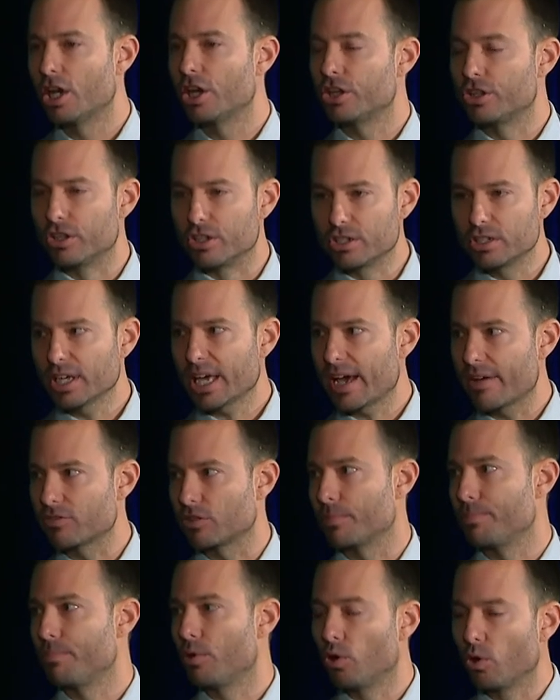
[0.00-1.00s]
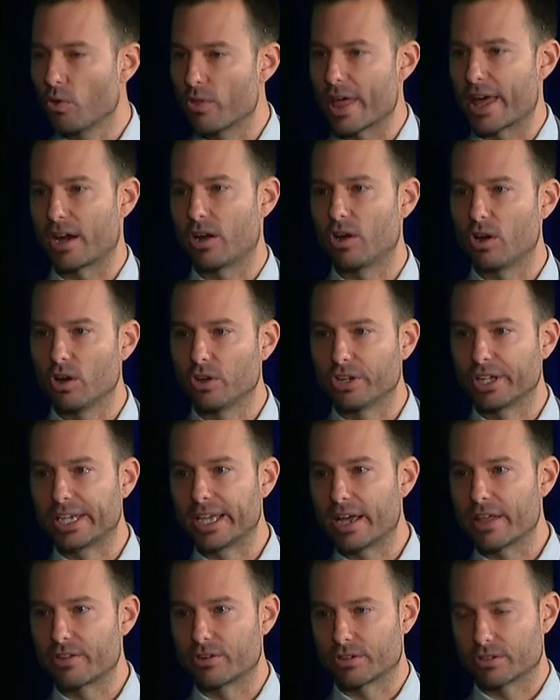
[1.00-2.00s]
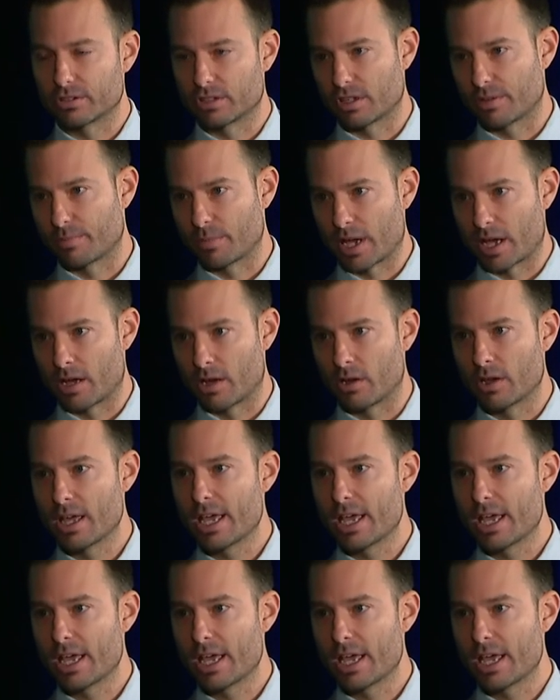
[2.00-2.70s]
you still have to pull that all together somehow.